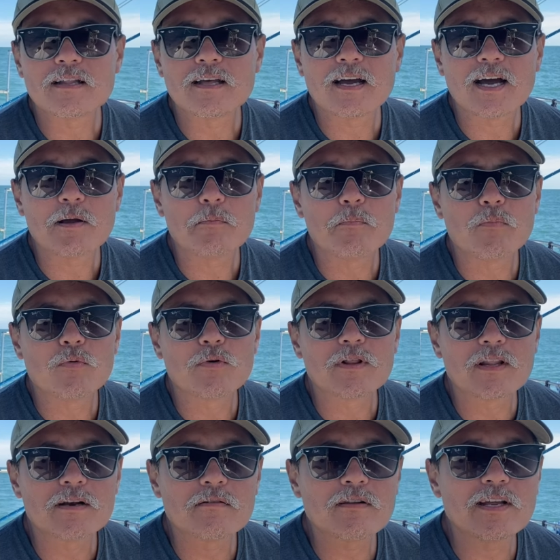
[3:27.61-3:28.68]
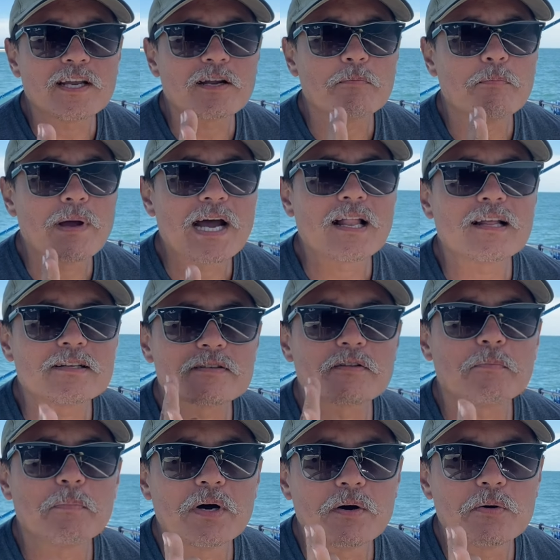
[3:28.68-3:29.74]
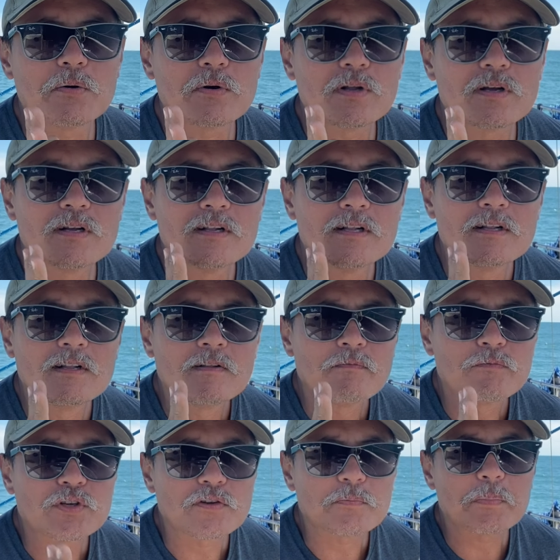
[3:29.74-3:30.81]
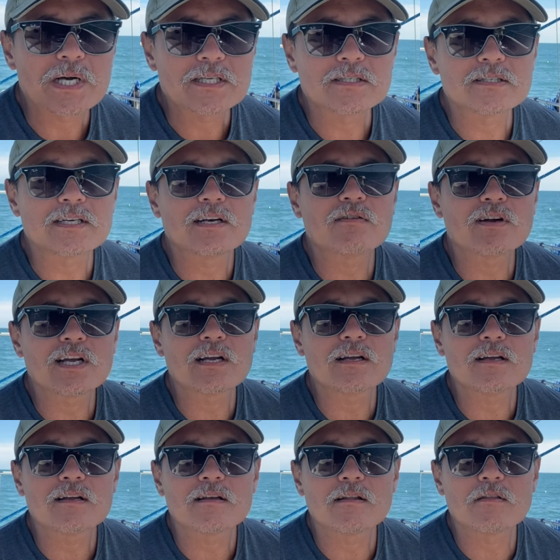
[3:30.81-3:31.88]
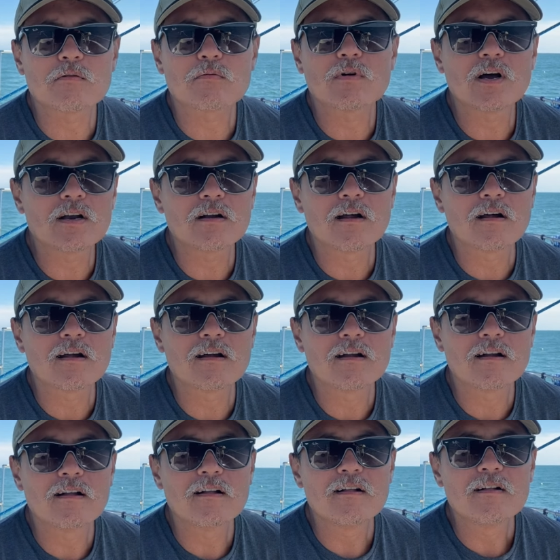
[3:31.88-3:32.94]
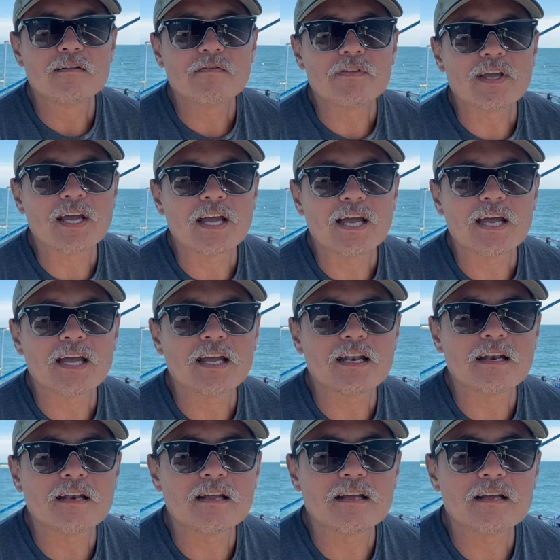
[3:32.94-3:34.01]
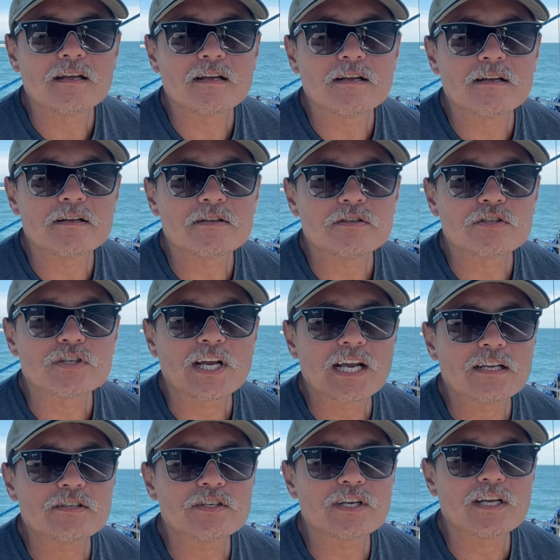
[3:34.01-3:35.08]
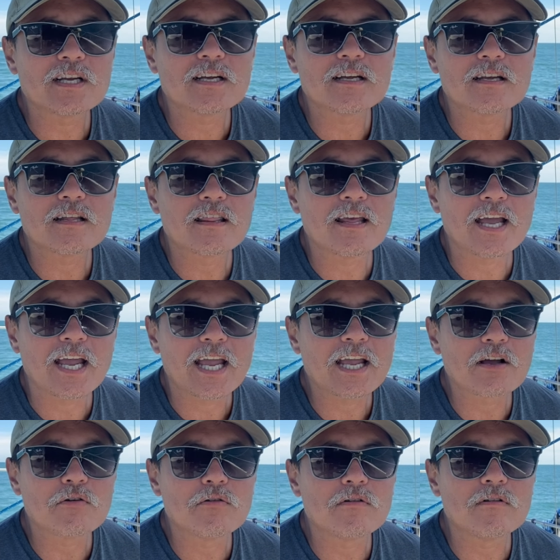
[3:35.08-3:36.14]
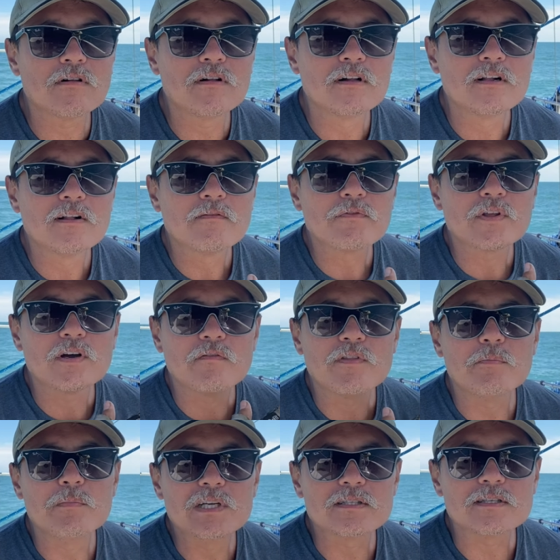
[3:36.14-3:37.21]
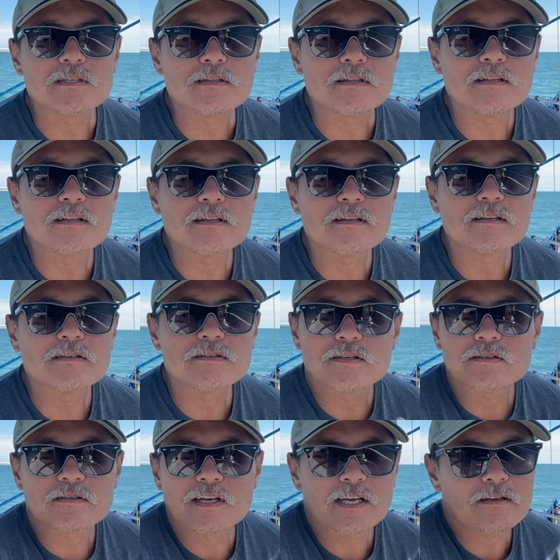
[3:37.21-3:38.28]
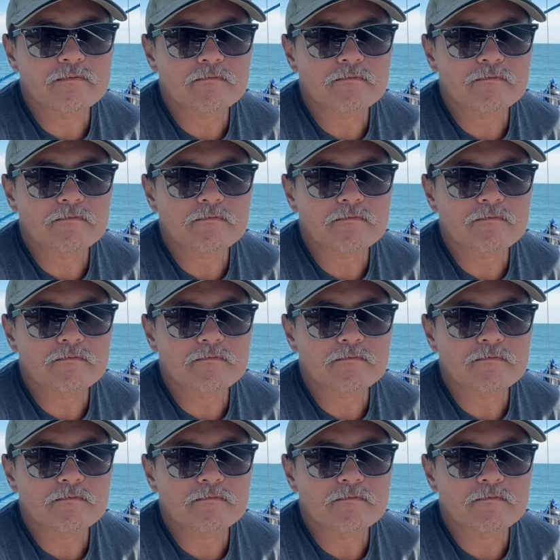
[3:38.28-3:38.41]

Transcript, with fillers: I literally can balance the boat just by centering the rudder and changing the angle of the mizzen, just like